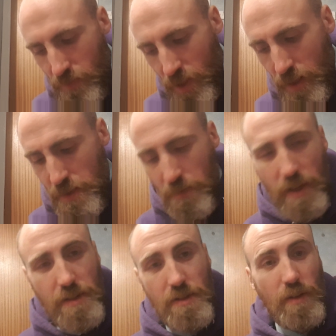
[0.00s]
that's a
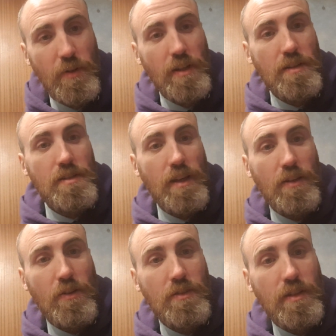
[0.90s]
message I wanted to send
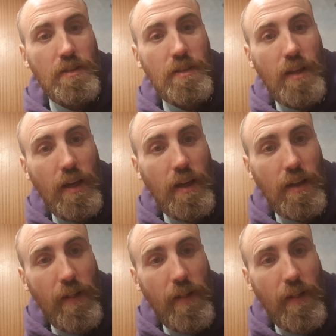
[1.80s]
out to you today.